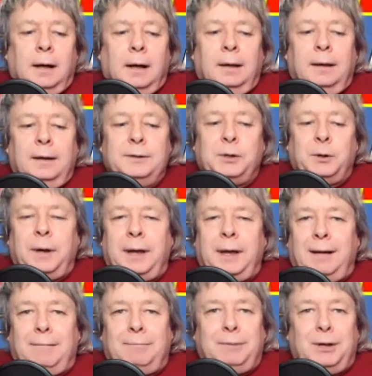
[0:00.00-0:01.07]

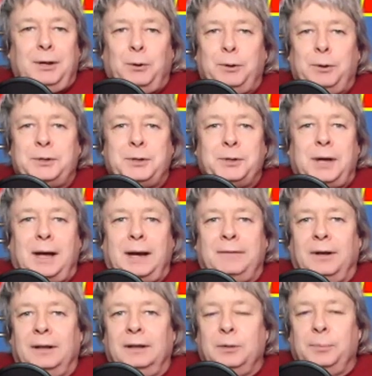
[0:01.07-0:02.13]
this is kind of
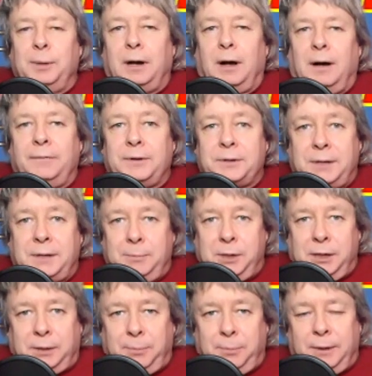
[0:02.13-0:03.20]
a little bit off the
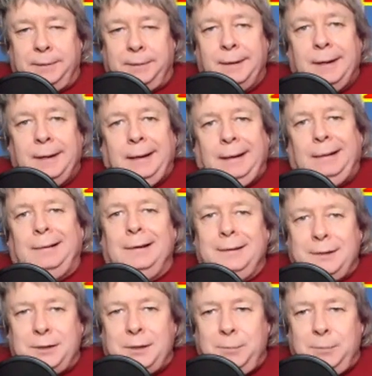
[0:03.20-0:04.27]
subject, but on
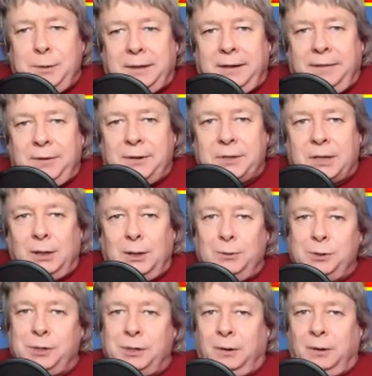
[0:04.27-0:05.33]
the subject of
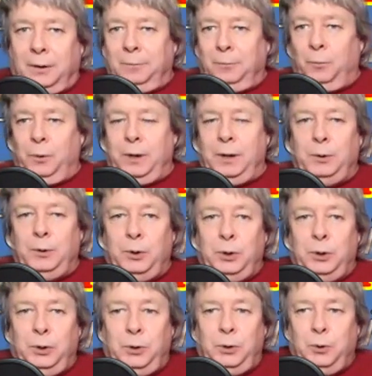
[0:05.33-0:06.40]
disclosure,
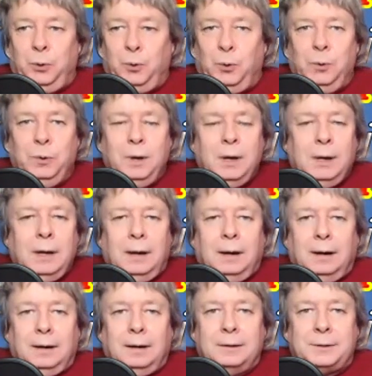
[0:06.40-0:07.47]
you
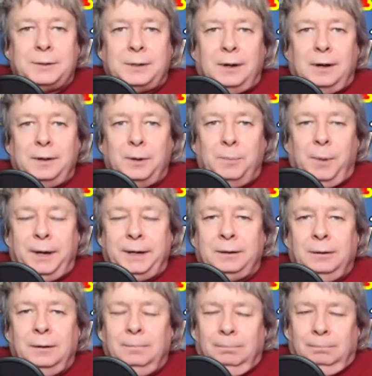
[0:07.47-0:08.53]
saw that
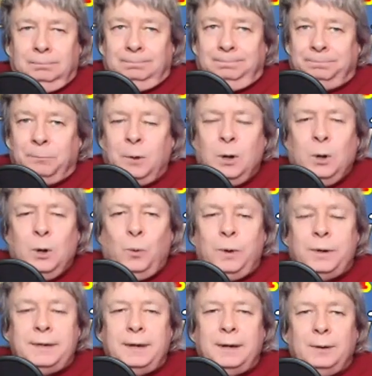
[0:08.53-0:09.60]
Michael
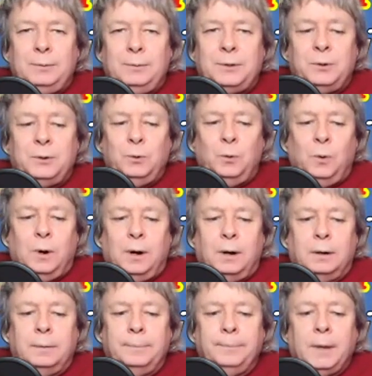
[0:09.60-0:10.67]
went down
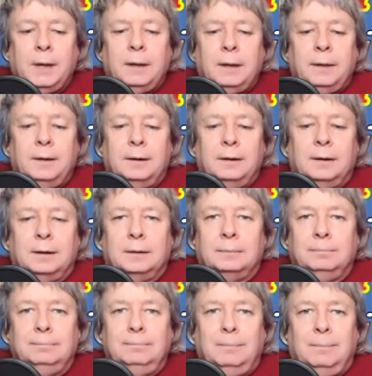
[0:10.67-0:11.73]
to
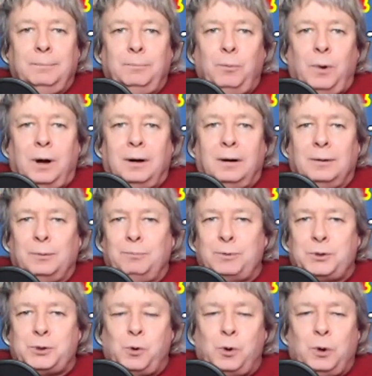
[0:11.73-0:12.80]
the
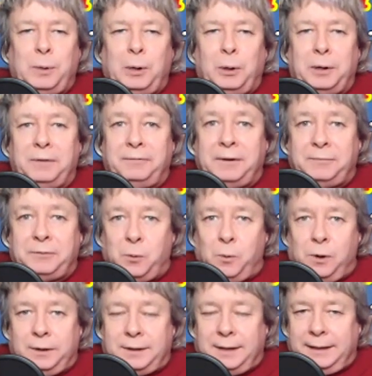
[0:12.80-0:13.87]
Storm Area
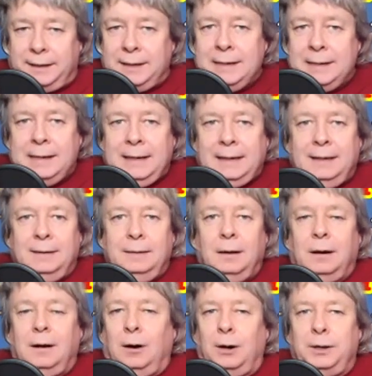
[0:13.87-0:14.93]
51 thing.
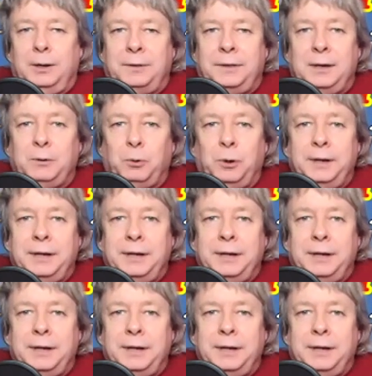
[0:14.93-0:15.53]
You think we're any